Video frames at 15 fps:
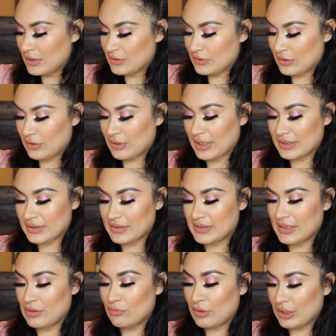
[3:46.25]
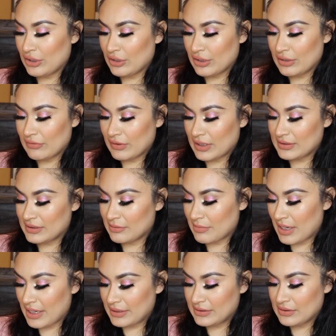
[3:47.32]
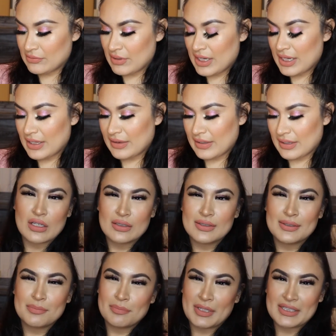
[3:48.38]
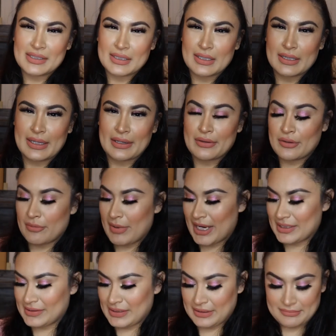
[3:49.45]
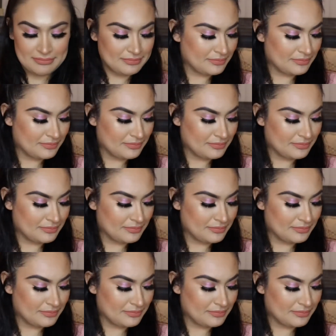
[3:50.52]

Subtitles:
So you get to see what you could have customized with. It's basically like a little magazine.